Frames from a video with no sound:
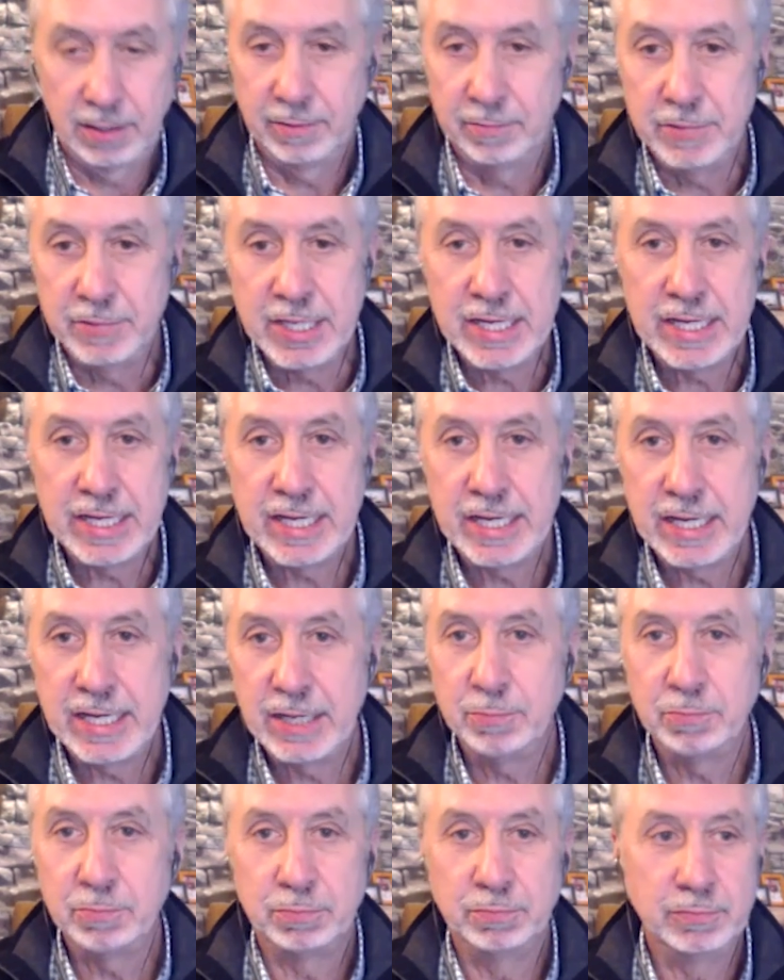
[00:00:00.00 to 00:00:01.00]

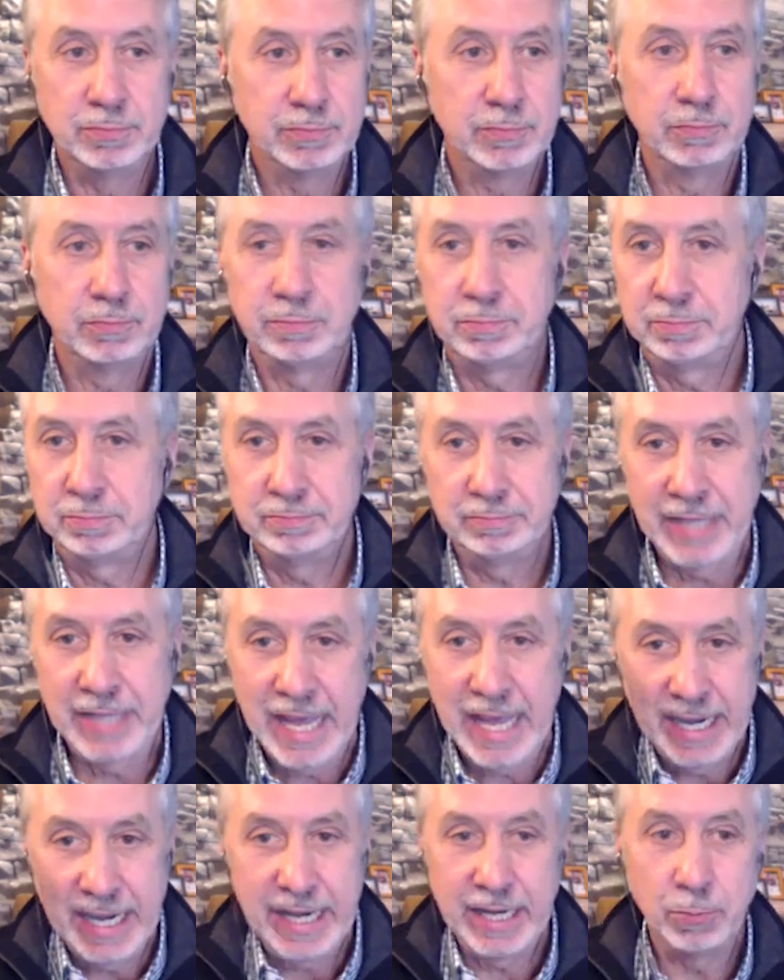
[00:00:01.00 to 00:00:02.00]
knee,
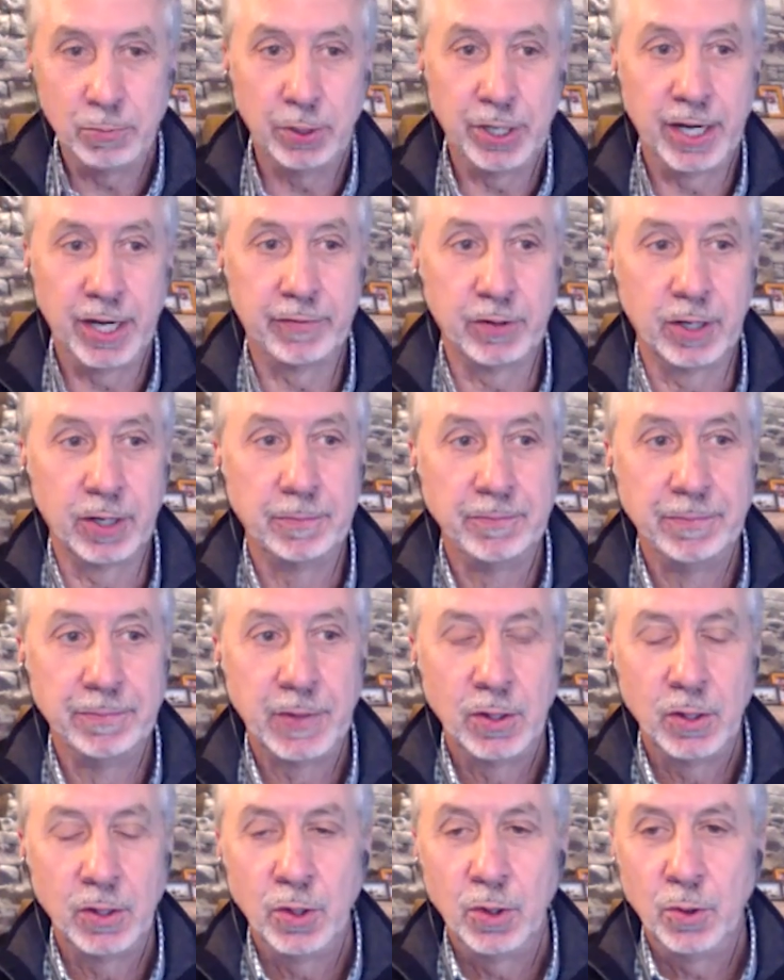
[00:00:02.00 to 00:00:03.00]
headache, whatever
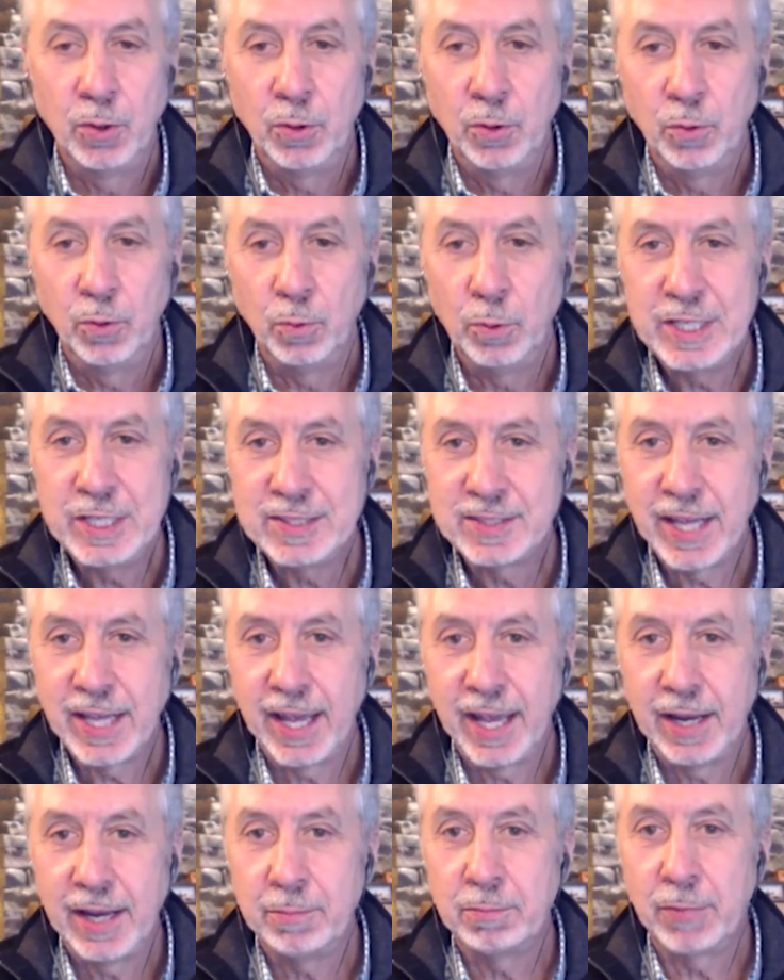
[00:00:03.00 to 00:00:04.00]
we
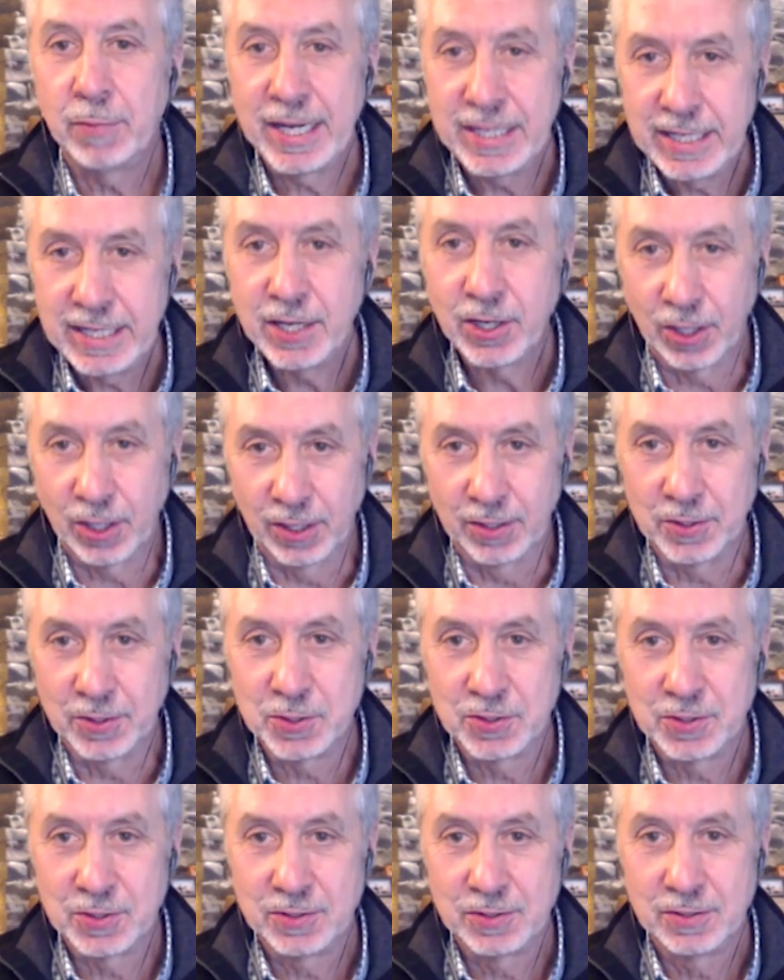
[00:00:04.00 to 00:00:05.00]
say, my knee
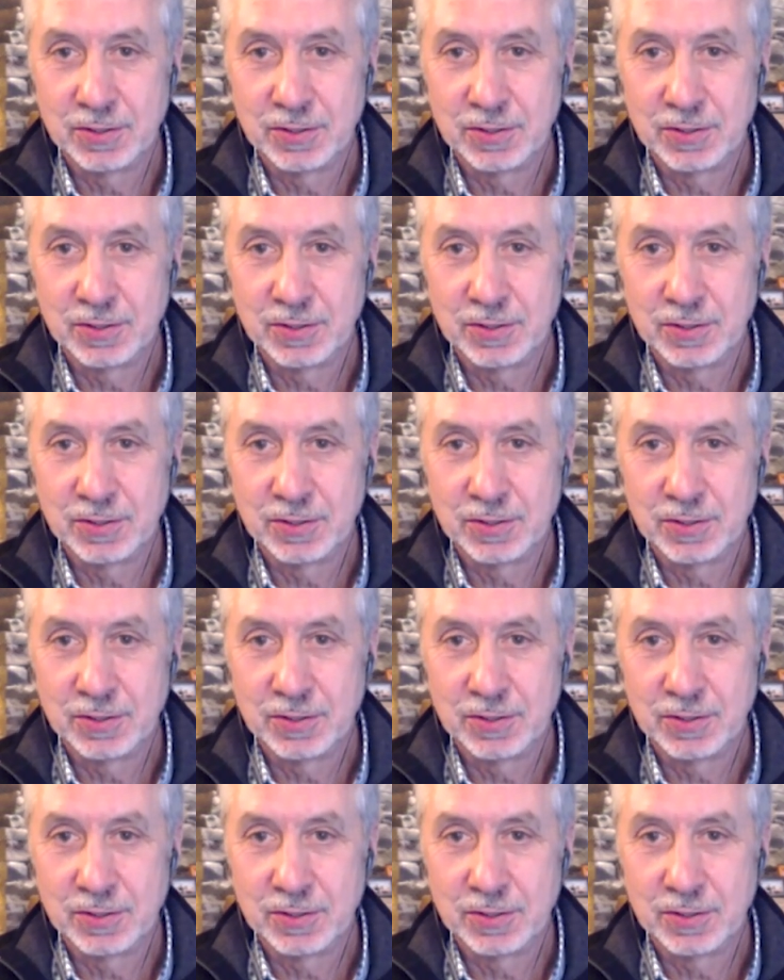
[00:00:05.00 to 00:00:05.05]
hurts,